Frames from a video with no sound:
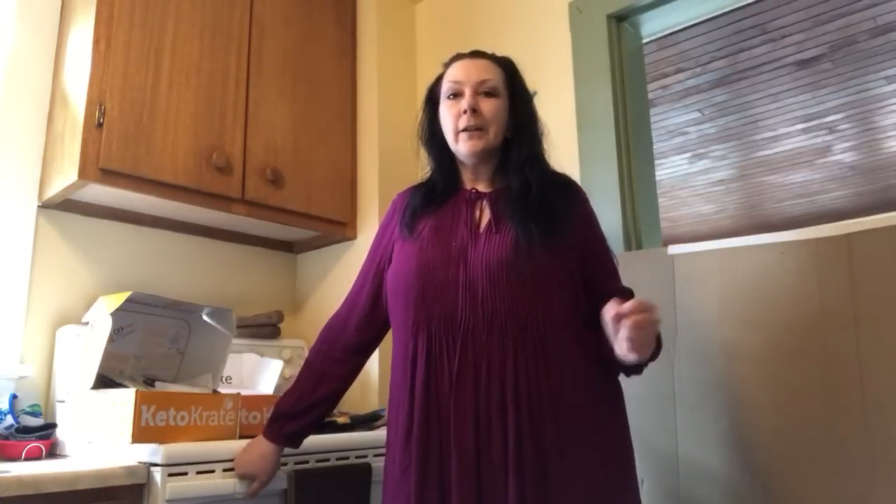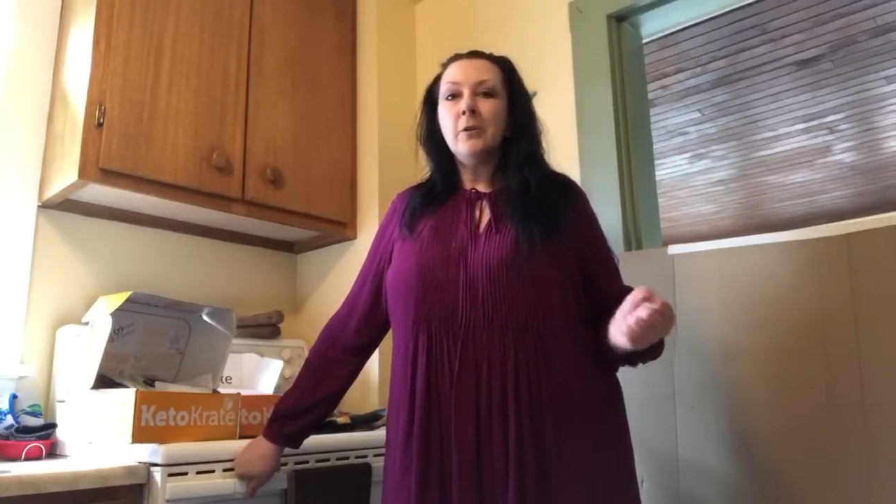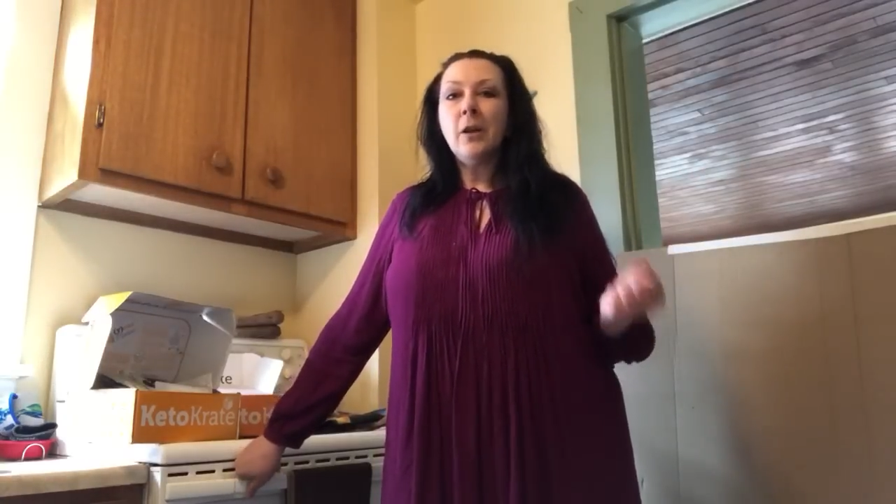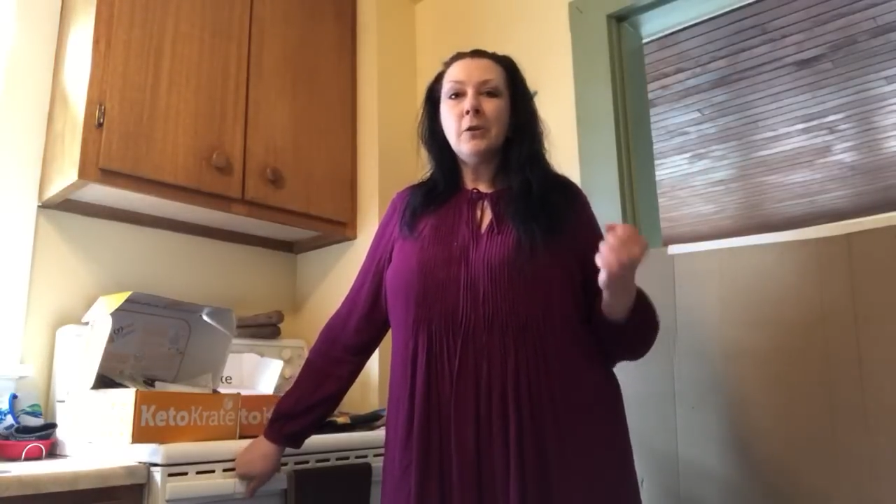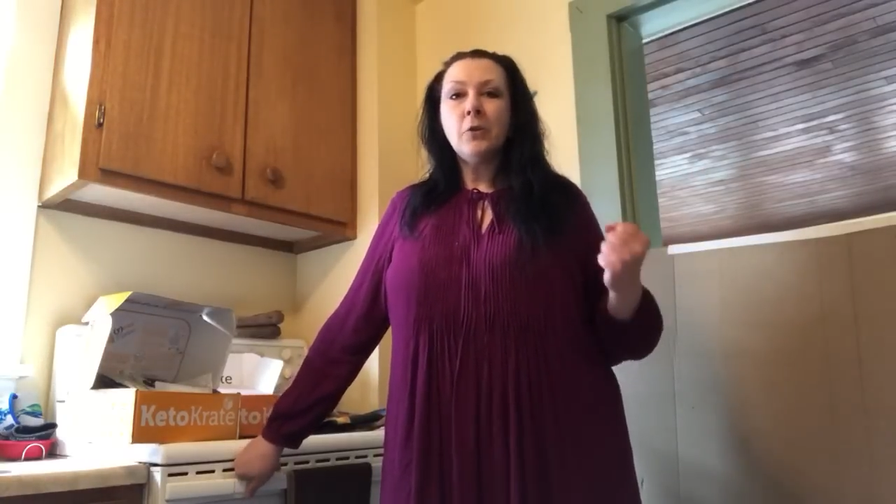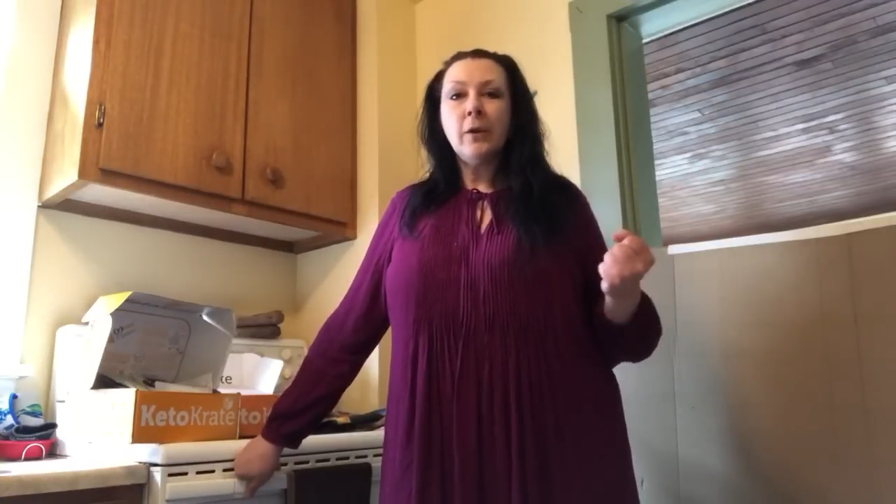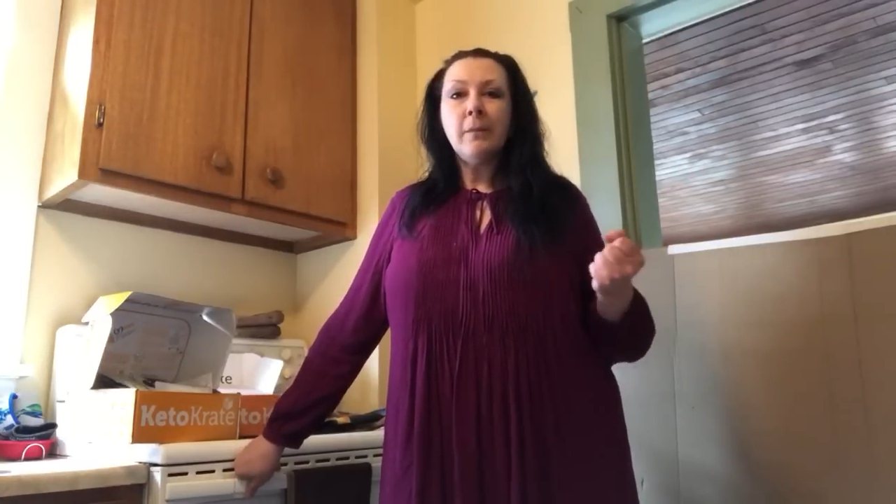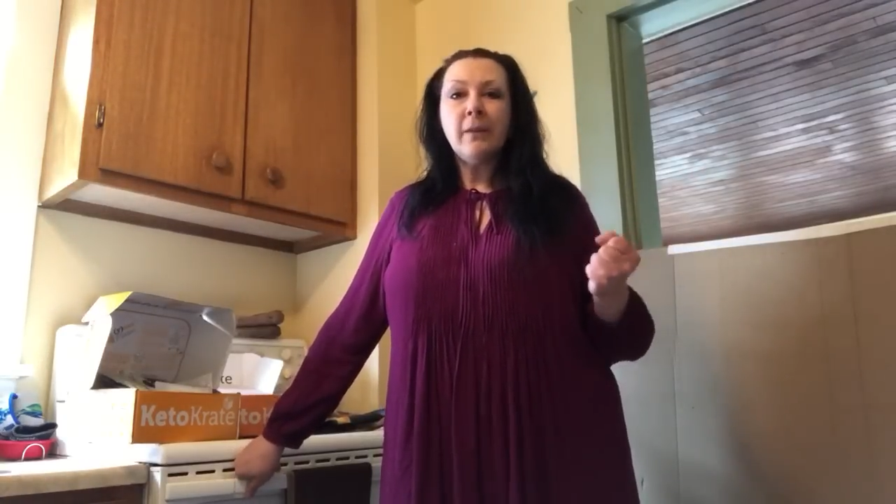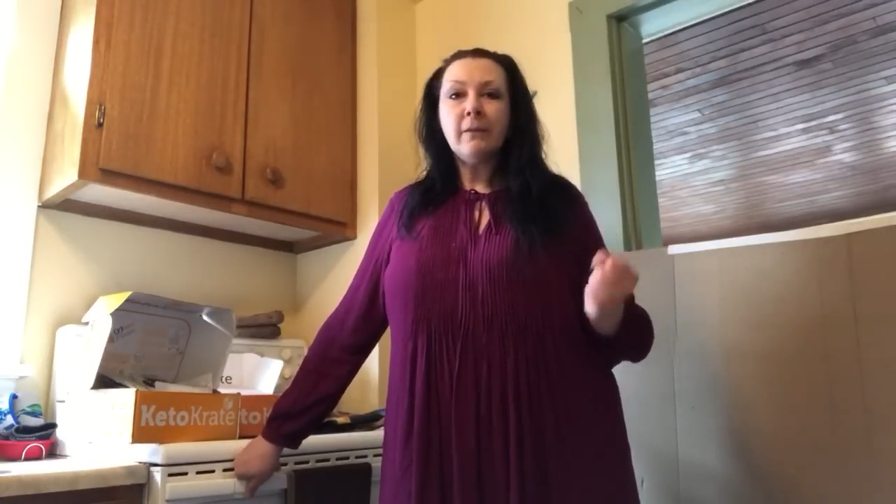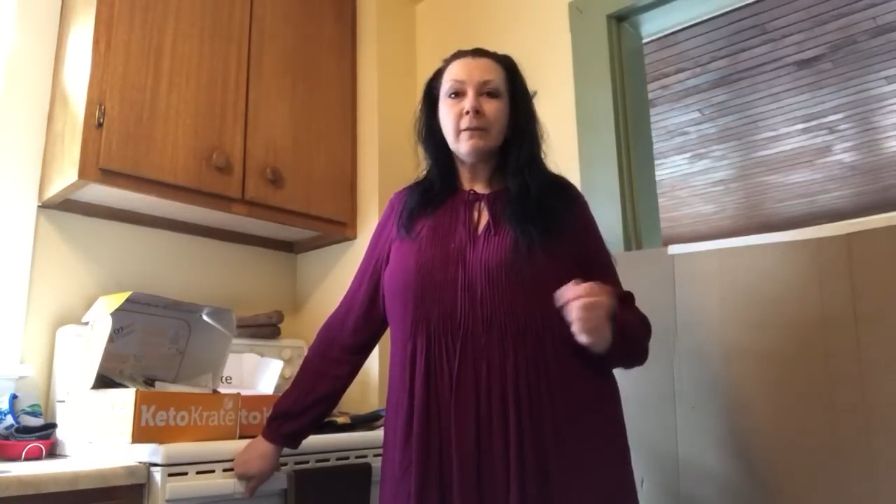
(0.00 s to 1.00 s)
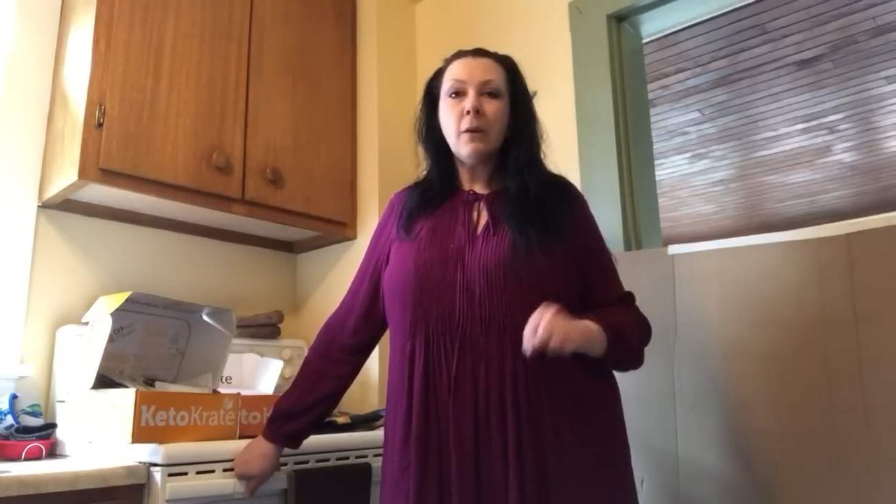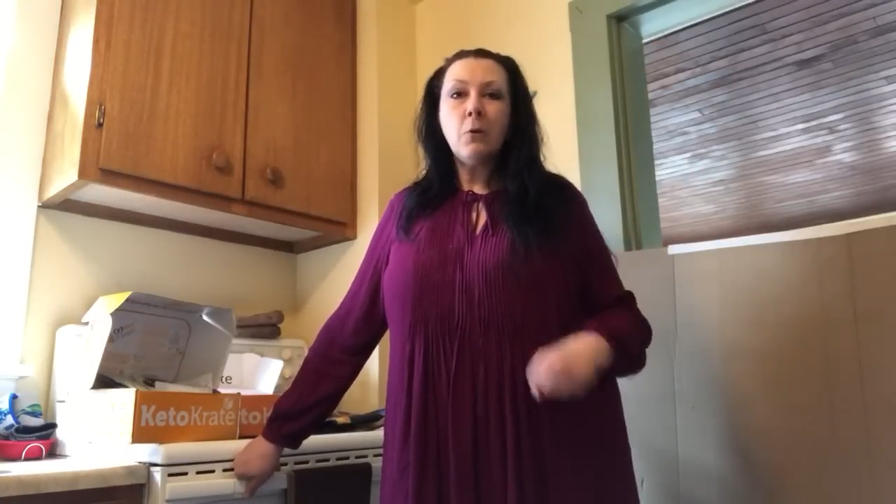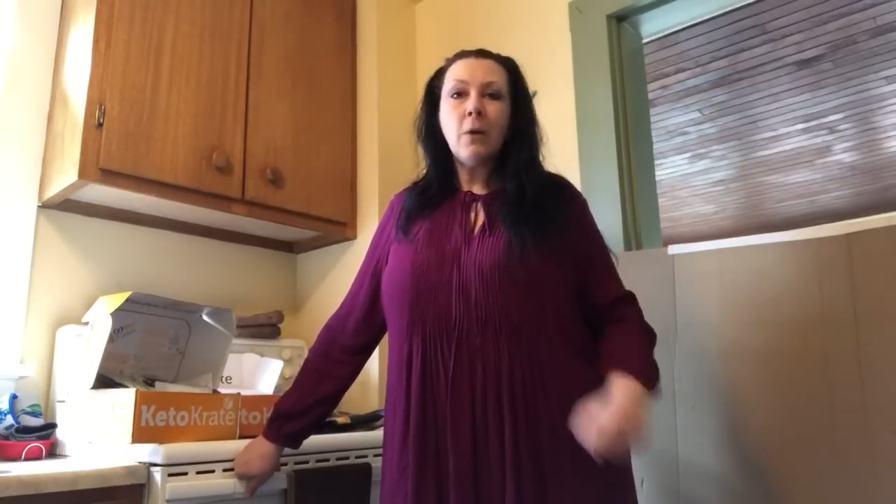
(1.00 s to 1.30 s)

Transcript: and dream of the snow